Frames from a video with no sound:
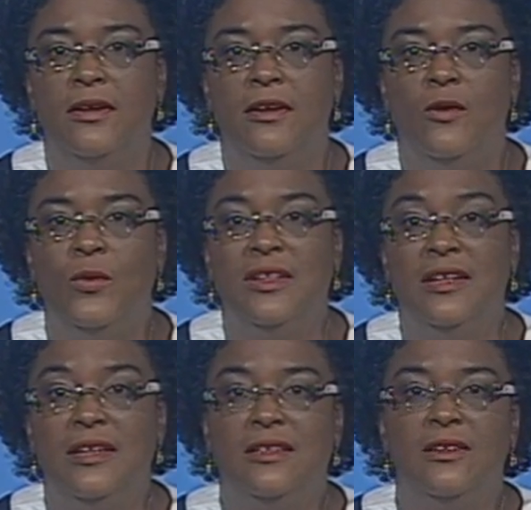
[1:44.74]
with
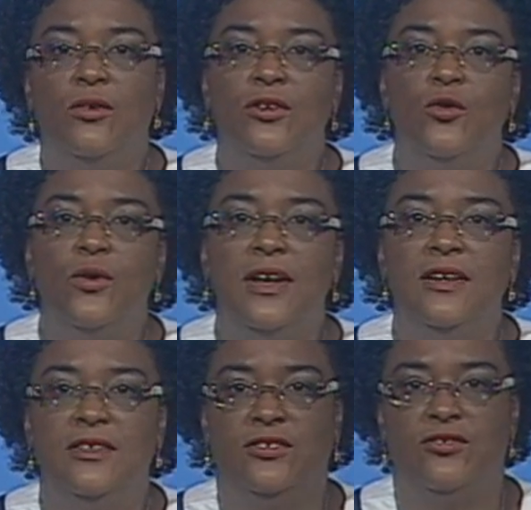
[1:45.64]
little or no
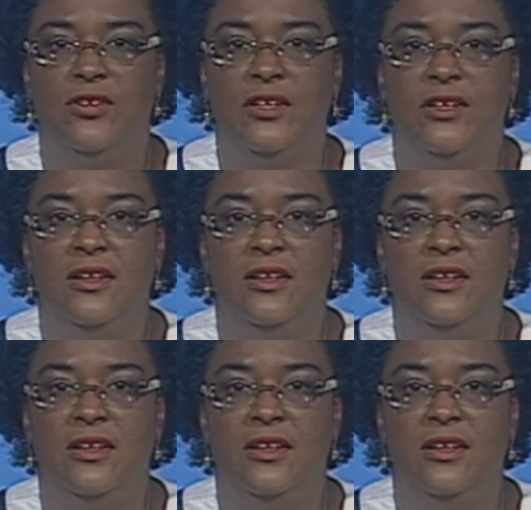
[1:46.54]
industry,